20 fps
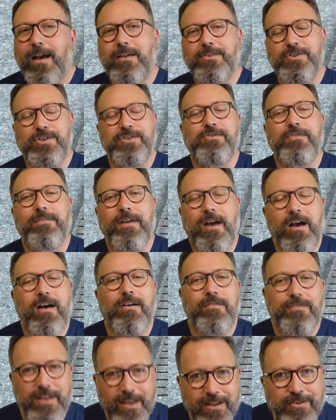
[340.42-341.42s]
Just over
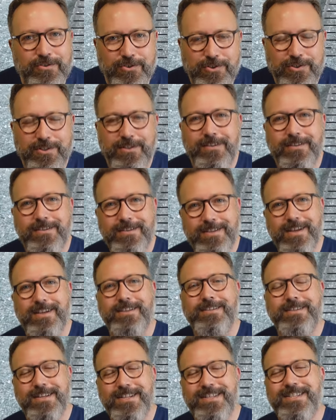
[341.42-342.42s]
half an inch,
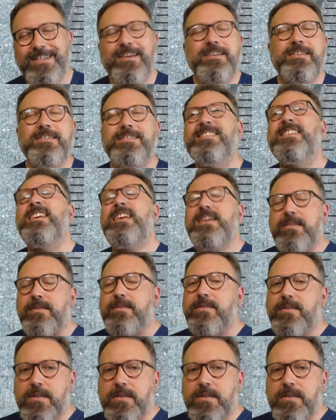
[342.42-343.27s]
6/16.